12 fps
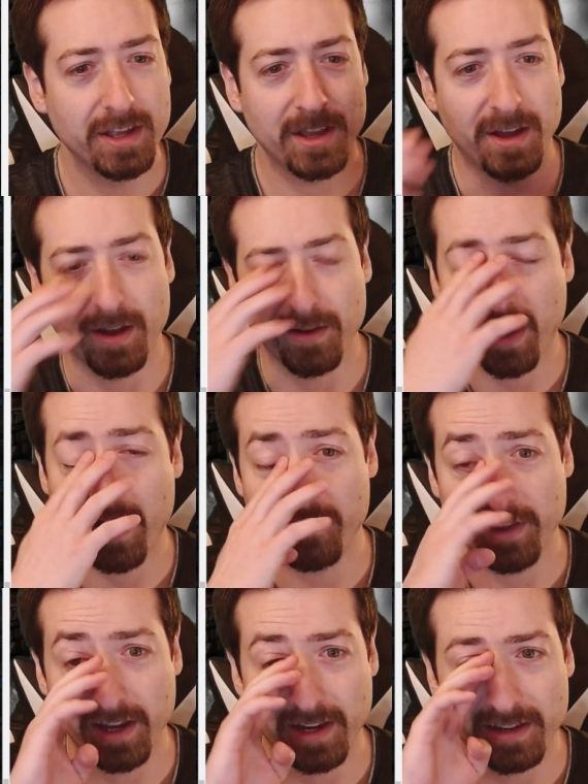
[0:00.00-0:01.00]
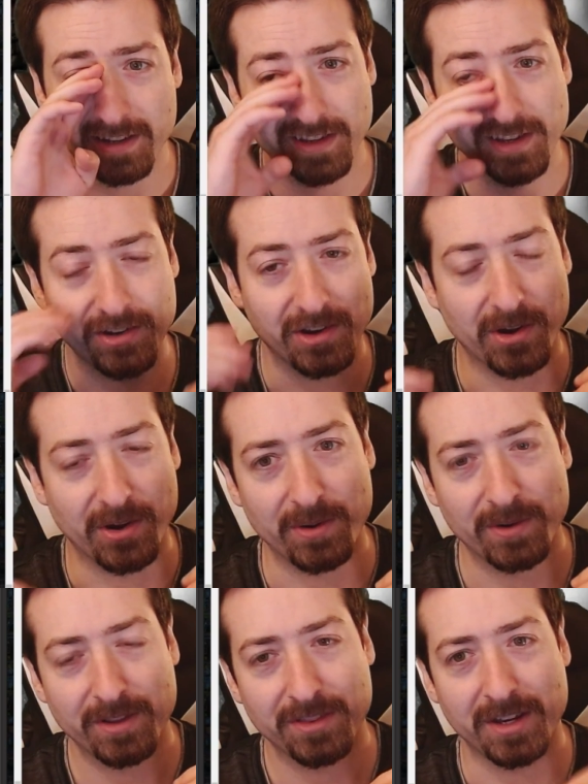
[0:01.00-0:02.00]
of having,
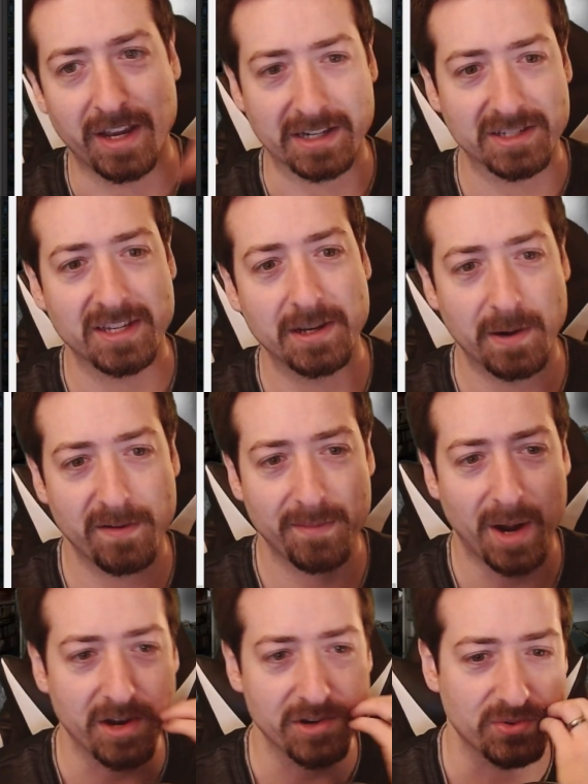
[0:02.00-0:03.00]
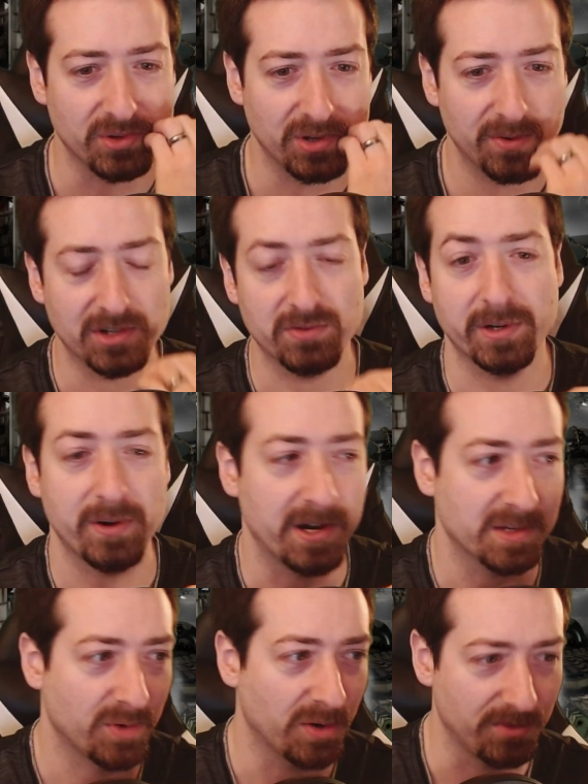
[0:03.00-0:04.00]
the next tier of module, which
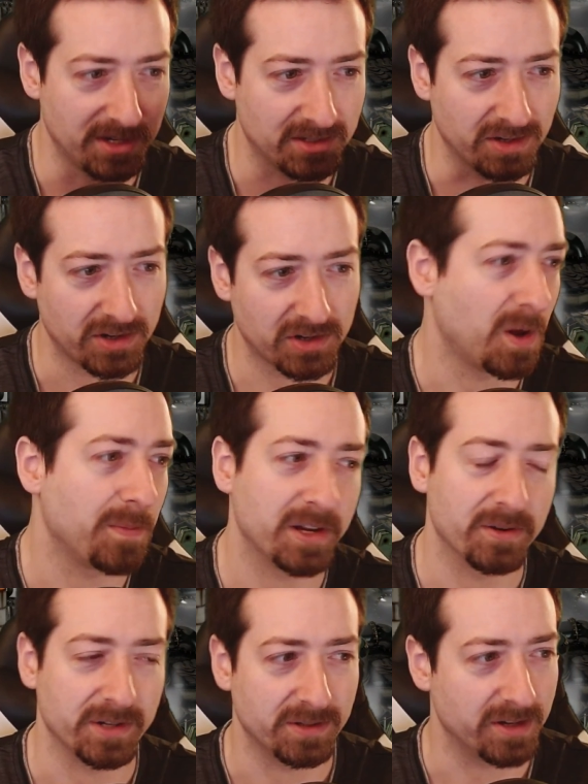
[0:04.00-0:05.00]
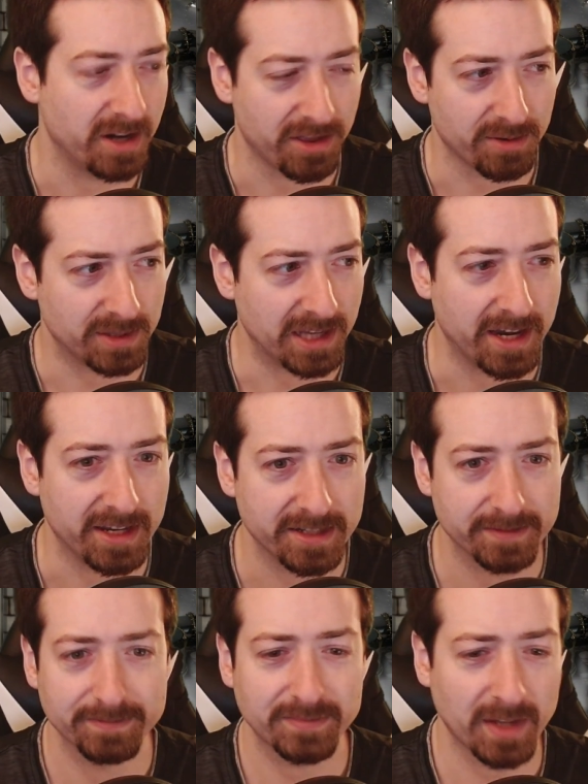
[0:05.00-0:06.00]
requires more research, maybe going to another
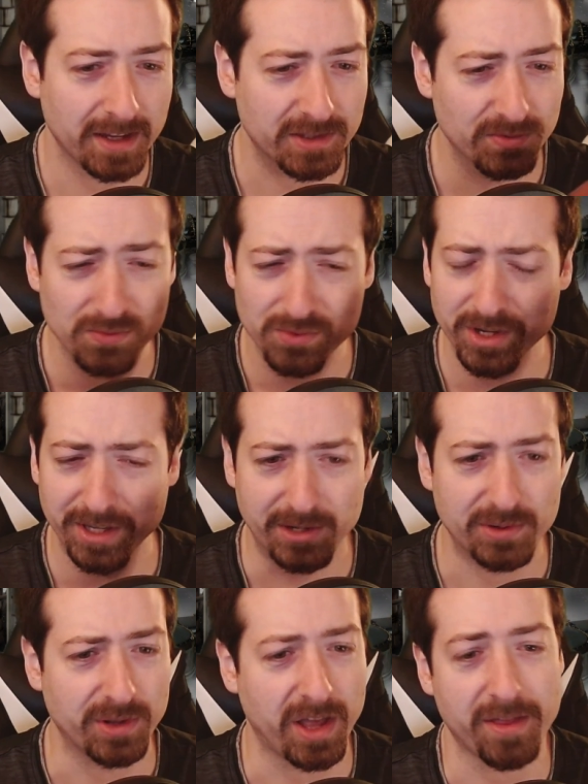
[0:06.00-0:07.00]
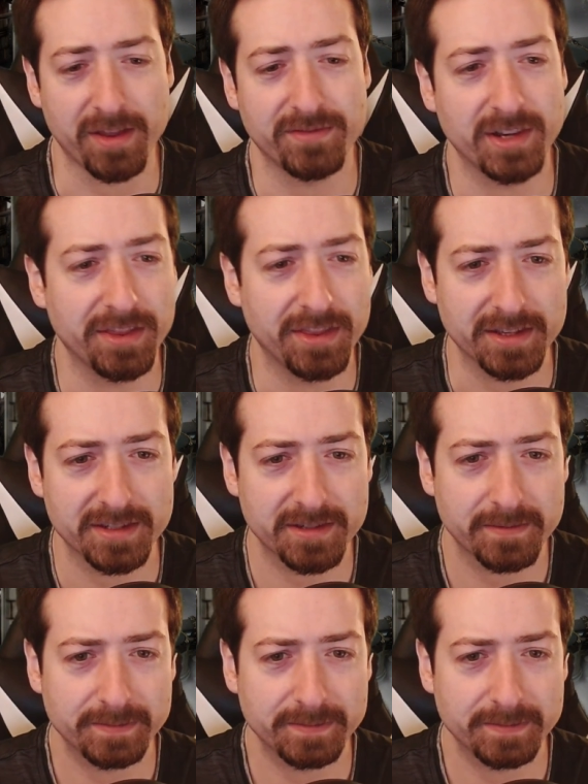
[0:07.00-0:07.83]
planet. It's really cool how they've done this.